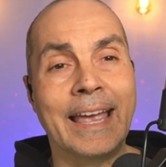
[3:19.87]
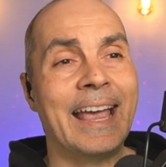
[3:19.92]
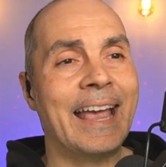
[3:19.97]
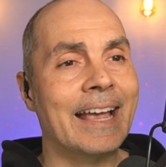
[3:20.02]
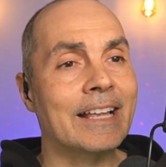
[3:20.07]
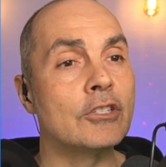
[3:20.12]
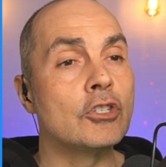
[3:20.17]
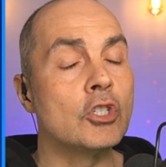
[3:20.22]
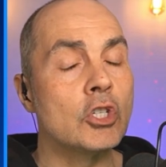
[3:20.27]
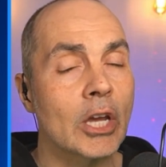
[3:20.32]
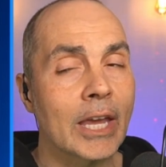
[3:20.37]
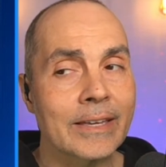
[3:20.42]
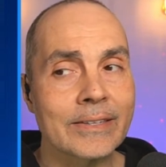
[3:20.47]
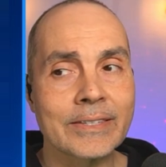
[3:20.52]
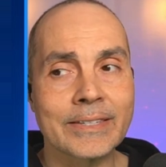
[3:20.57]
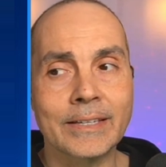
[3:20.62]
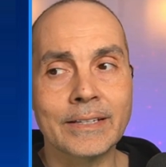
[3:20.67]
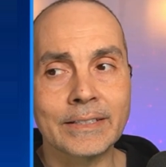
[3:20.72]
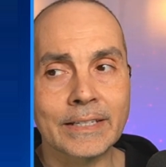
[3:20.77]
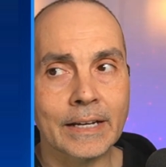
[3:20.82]

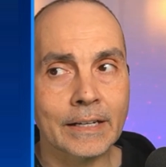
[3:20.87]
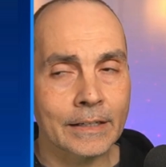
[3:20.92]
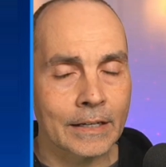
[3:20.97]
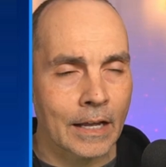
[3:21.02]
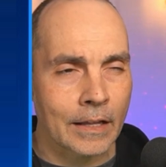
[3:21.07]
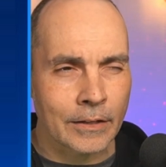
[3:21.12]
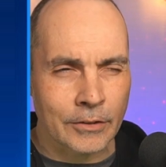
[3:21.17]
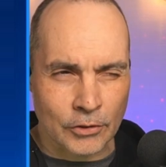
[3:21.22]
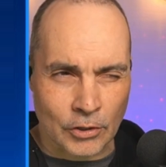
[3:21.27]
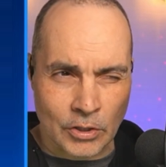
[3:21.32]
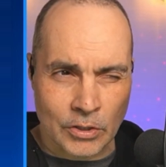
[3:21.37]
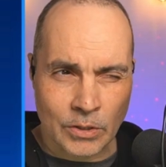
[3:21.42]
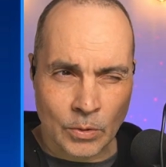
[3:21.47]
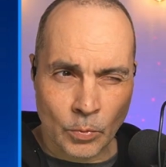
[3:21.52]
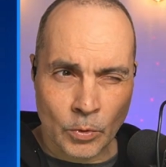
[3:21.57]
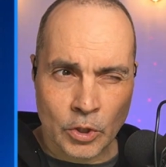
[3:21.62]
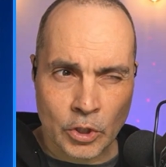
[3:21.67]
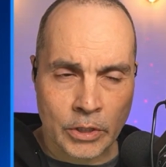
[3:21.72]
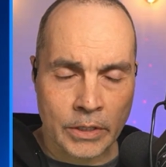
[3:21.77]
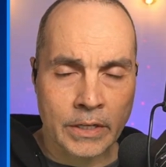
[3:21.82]
adjacent technologies that
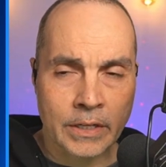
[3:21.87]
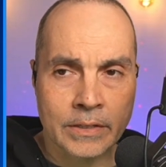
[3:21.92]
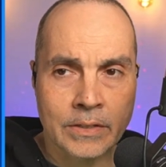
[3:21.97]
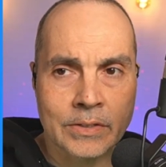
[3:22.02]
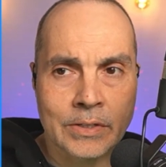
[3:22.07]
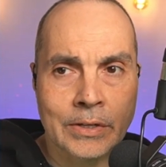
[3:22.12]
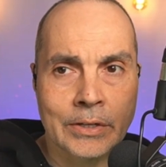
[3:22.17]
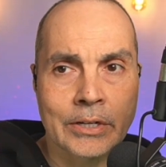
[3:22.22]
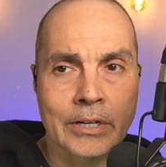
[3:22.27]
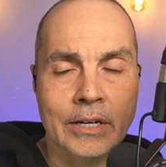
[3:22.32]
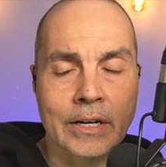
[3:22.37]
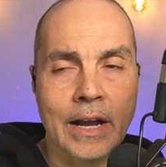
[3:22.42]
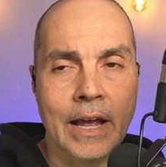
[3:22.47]
we should consider